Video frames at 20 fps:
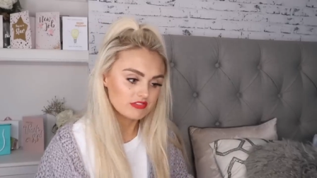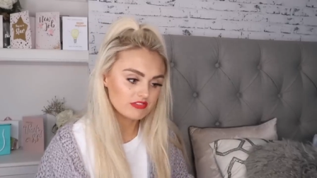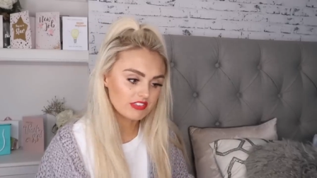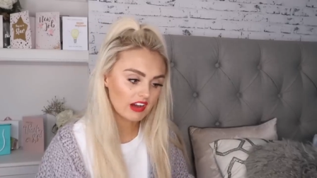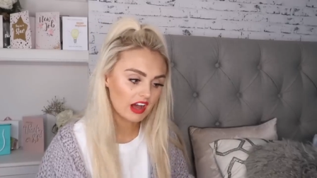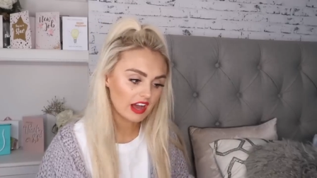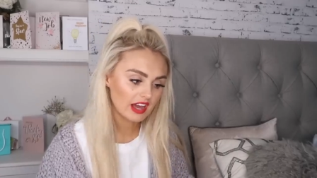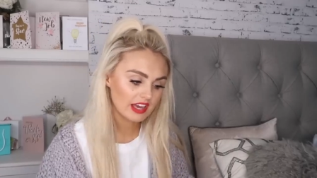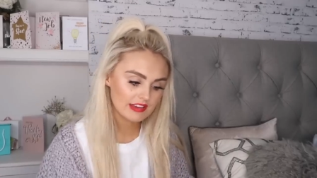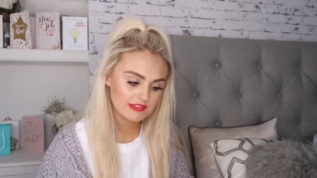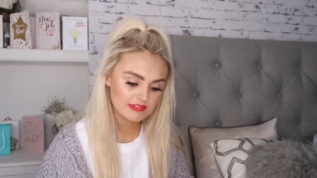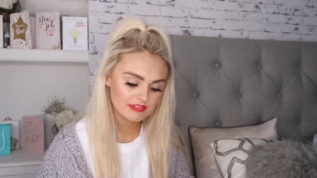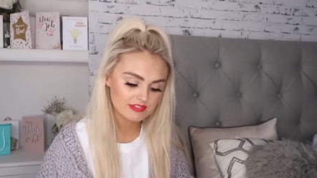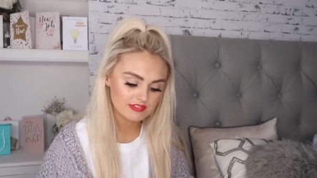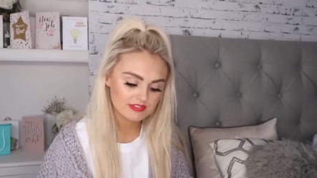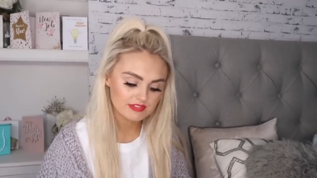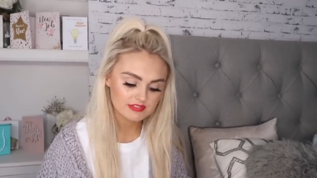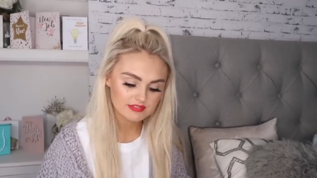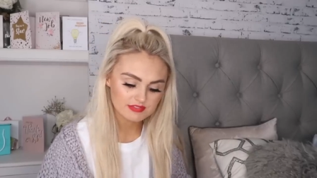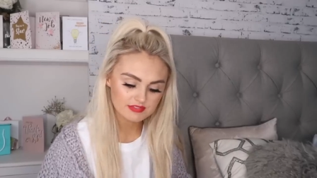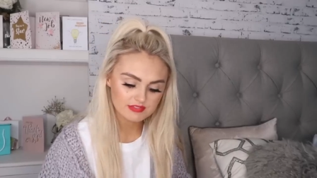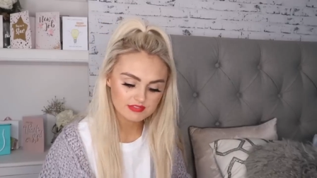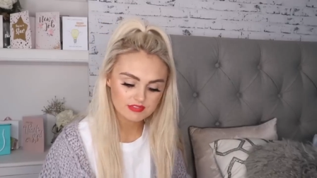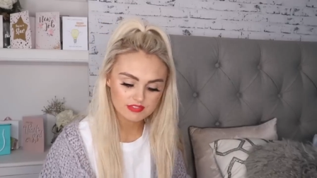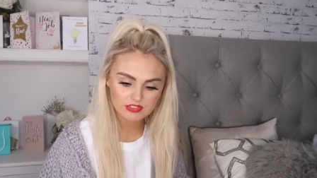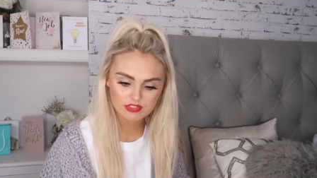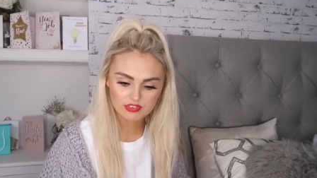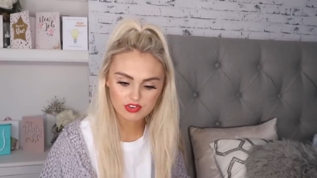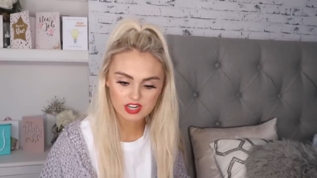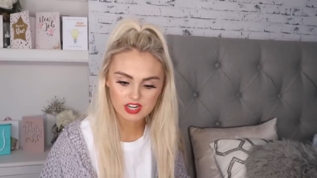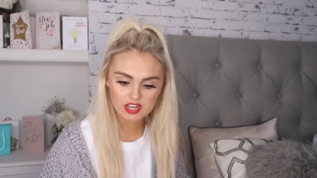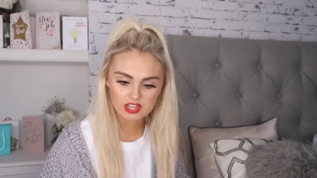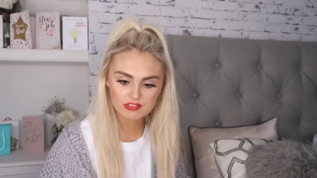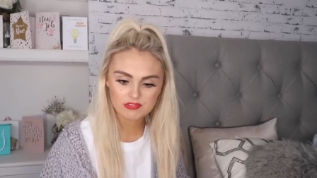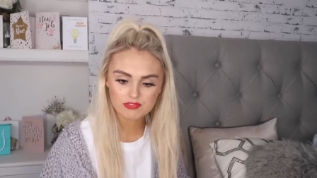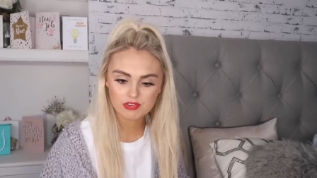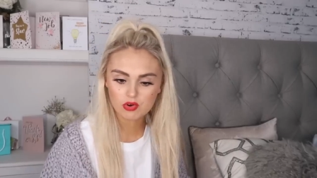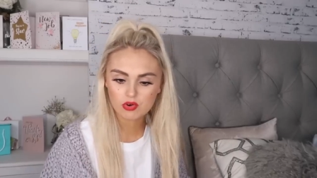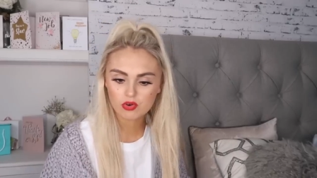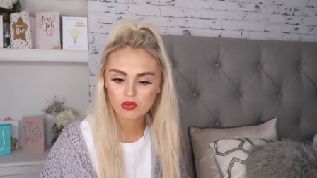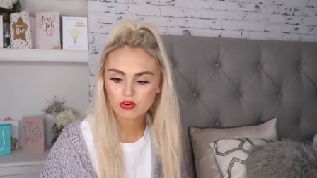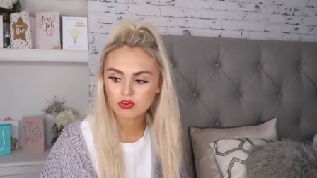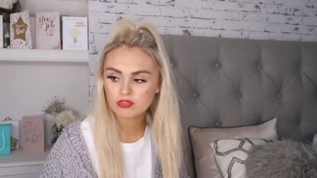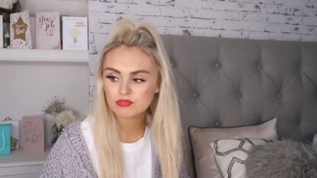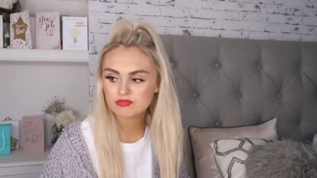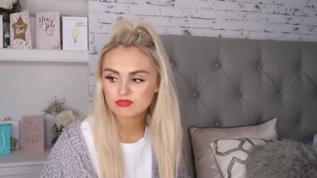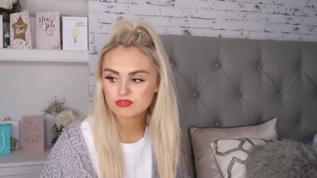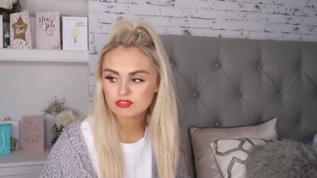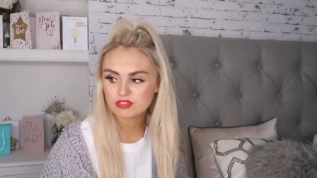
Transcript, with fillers: five, three, four,